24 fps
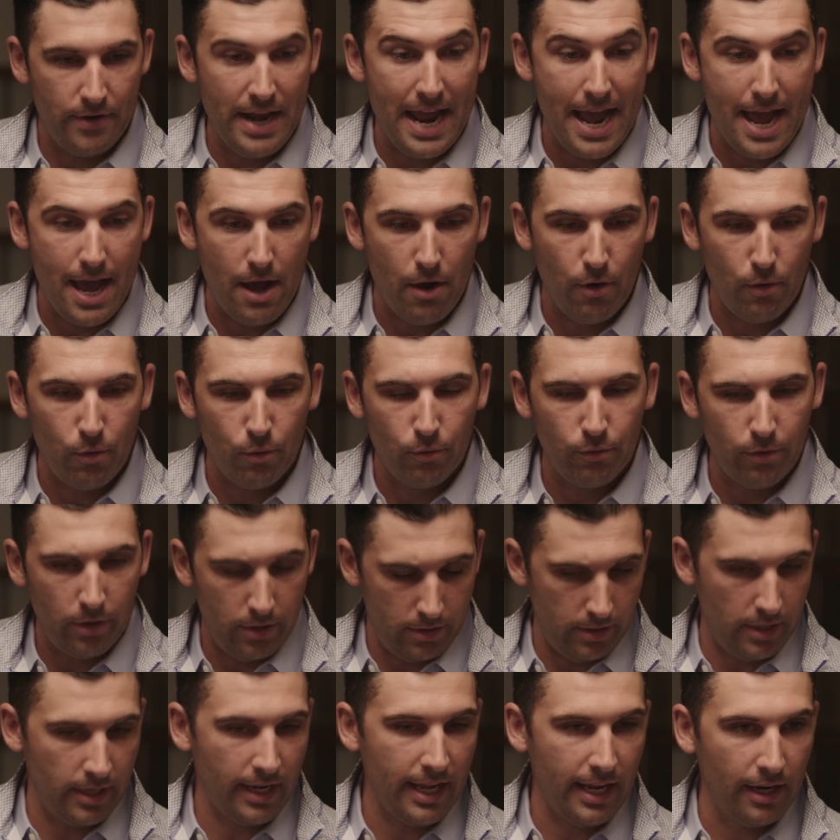now,
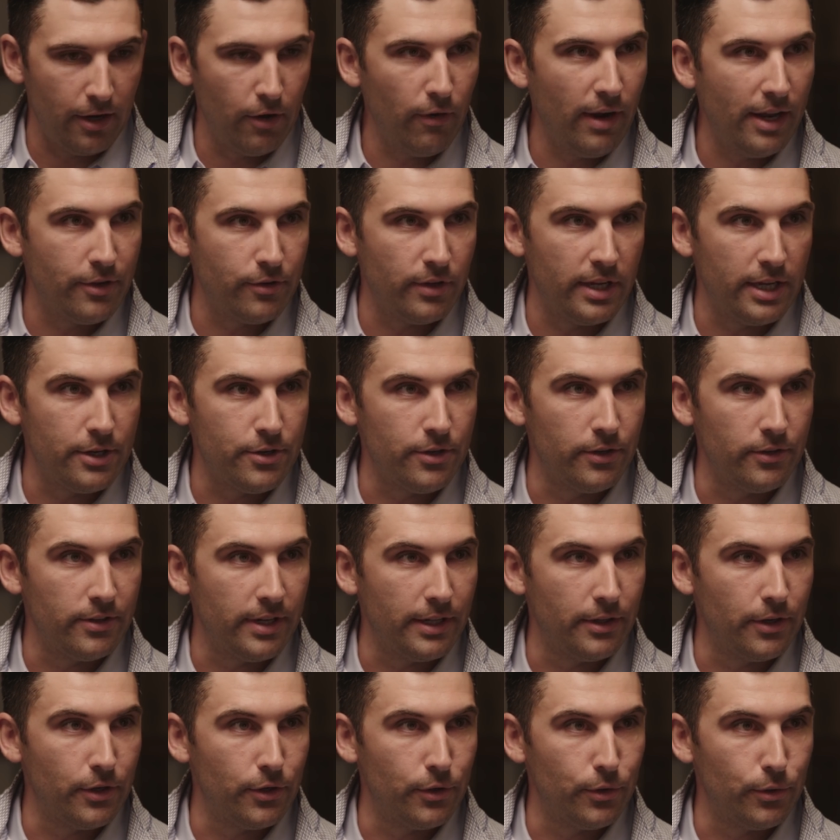again, congratulations
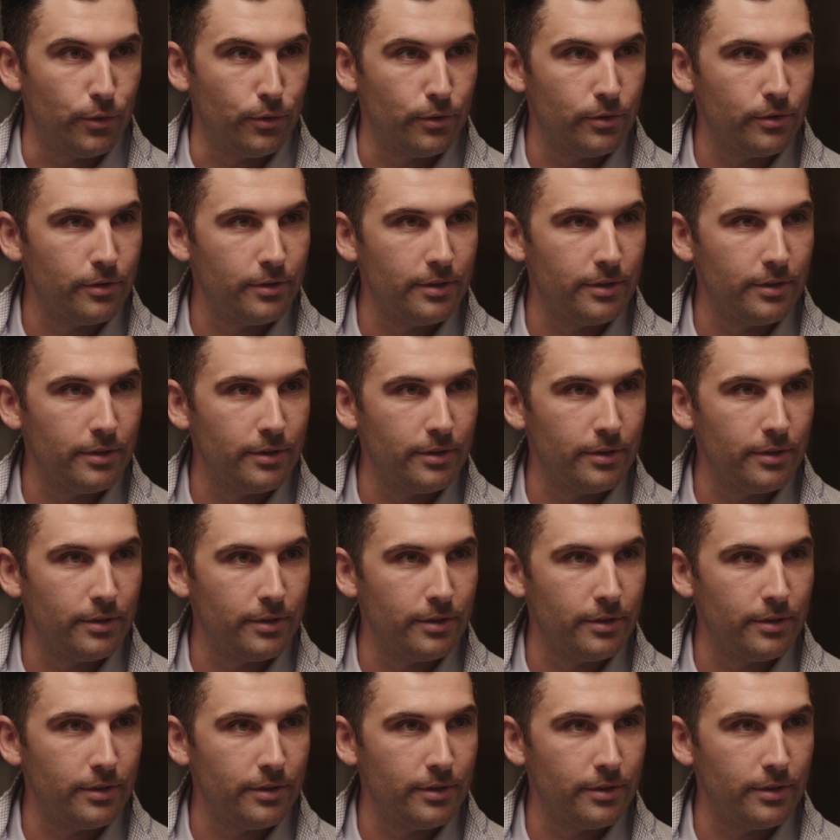on the new